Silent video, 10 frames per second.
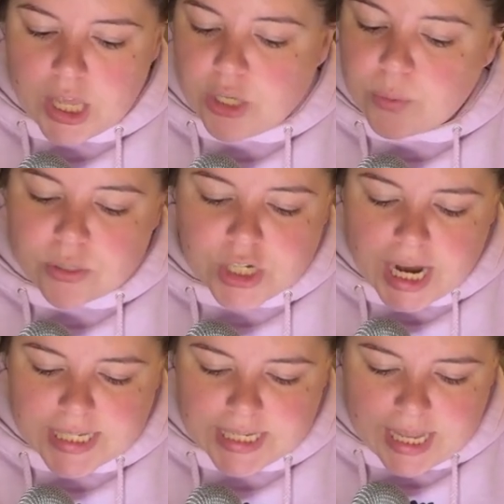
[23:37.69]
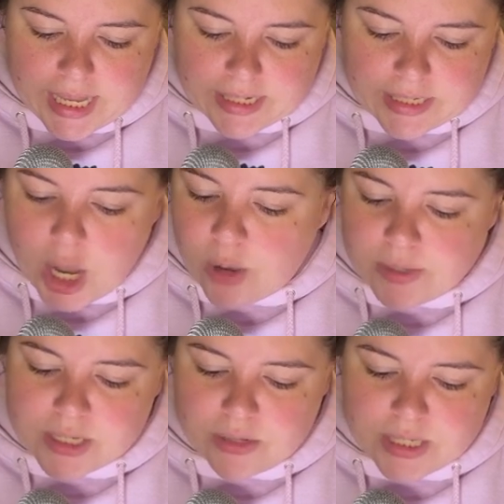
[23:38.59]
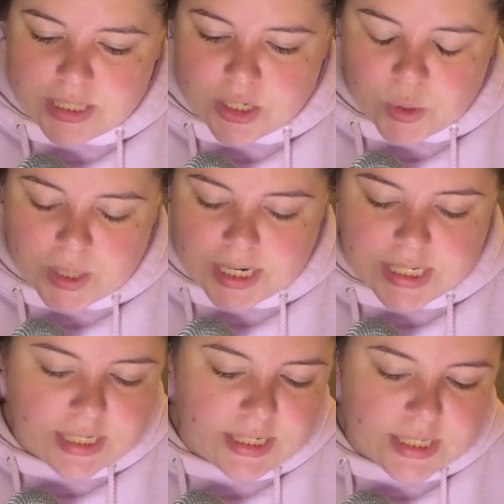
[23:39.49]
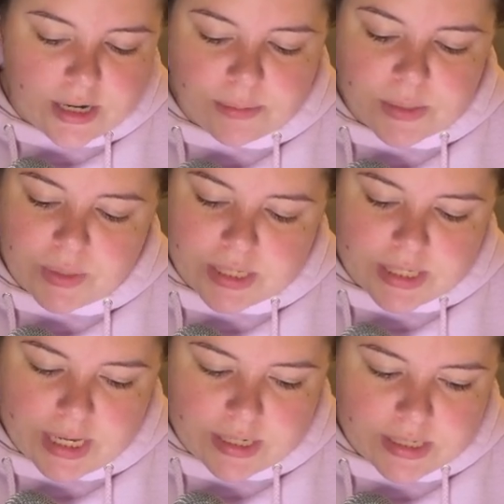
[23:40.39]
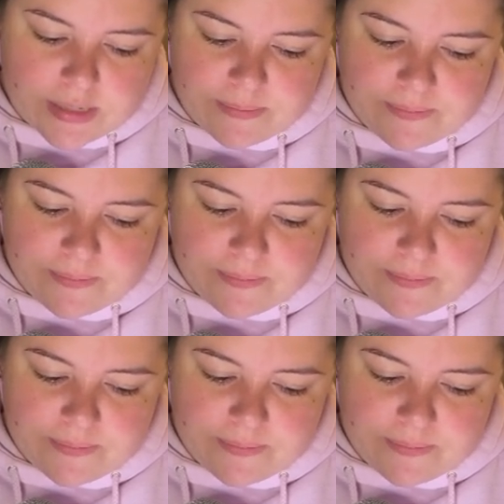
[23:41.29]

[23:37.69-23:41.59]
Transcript: You rolled your eyes again, almost closing the door until he stopped it with his hand.